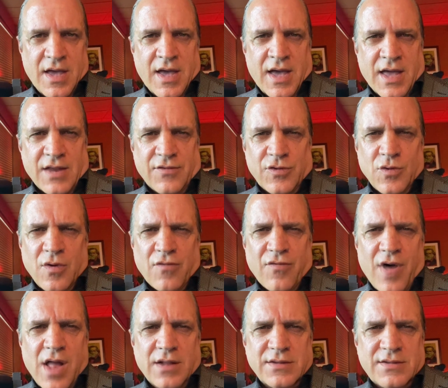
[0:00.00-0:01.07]
And if you have
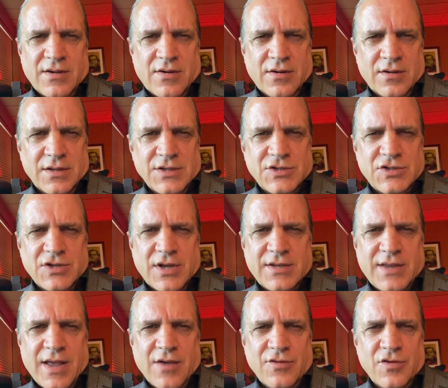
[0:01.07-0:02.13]
voluntarily shut
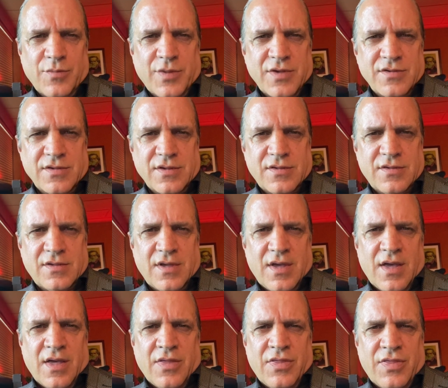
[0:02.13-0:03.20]
down your business,
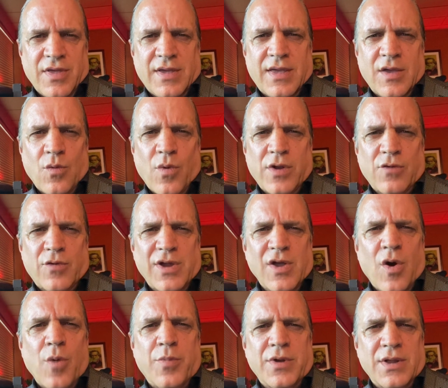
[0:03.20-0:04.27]
thinking when
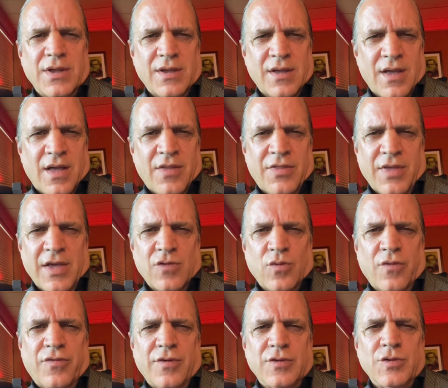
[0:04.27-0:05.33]
reopening, things will
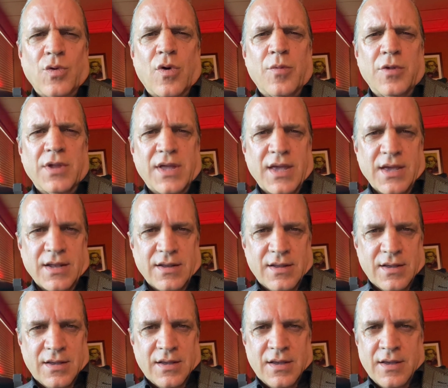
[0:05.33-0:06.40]
feel normal again,
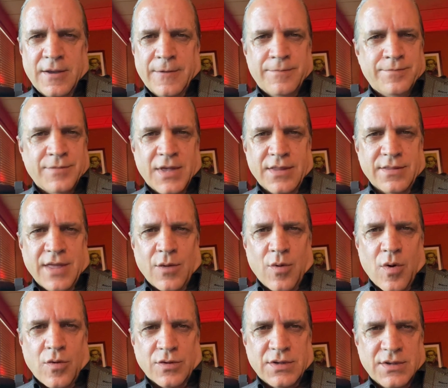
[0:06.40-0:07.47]
they
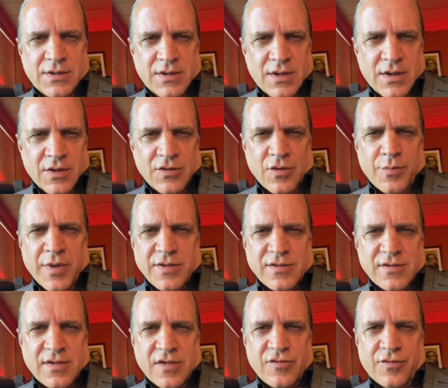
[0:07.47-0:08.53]
won't. Your
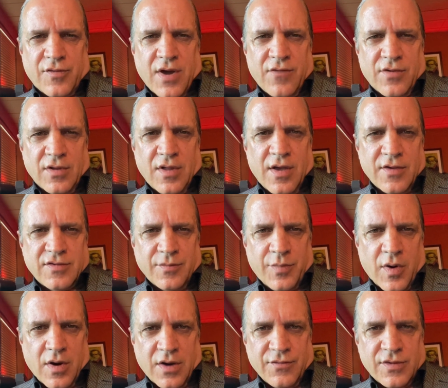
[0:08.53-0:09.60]
business has forever lost a
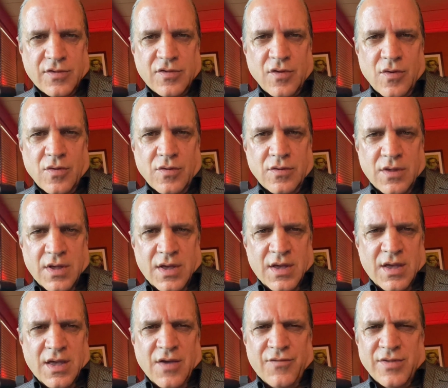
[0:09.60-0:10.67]
part of its soul,
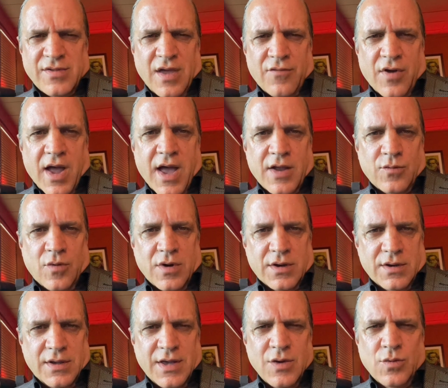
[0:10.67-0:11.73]
if it's ever had
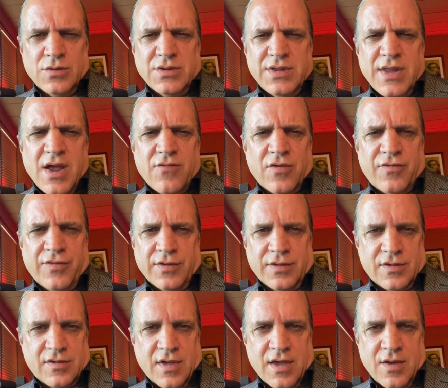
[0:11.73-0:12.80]
one. It will never feel the
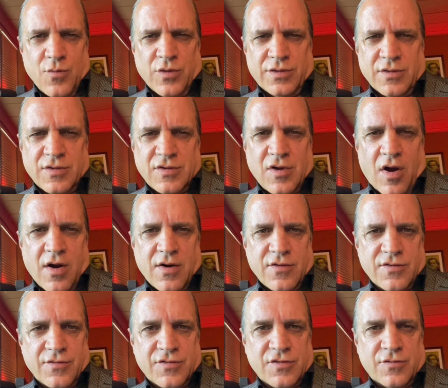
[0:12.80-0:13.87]
same, with the
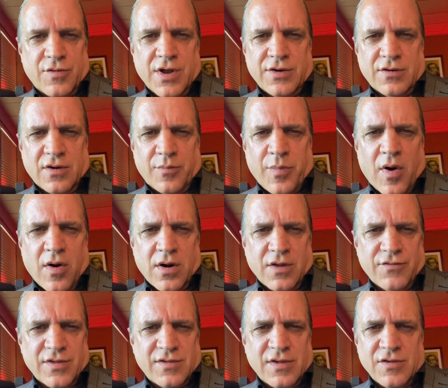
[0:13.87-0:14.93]
scars of surrender a part
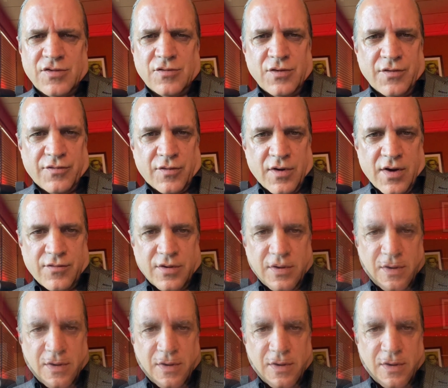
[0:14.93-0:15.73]
of its history forever.